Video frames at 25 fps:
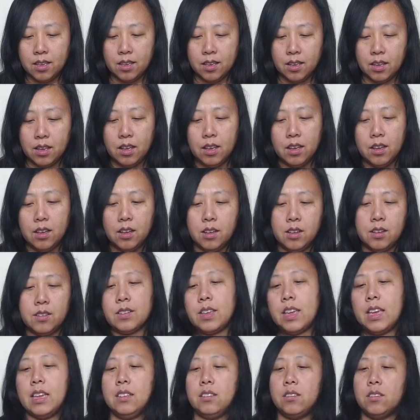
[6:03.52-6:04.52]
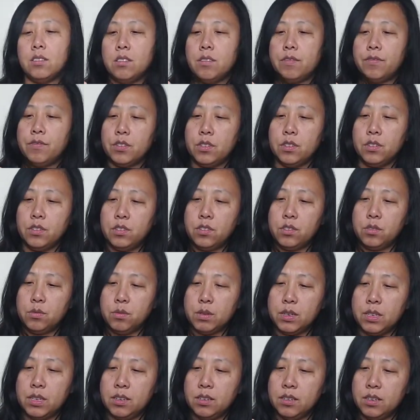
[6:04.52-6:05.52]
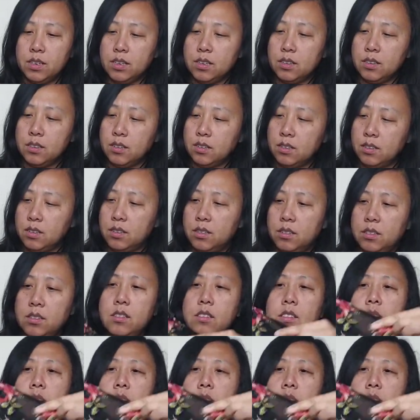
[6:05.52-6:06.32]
Uh, okay, so the first one is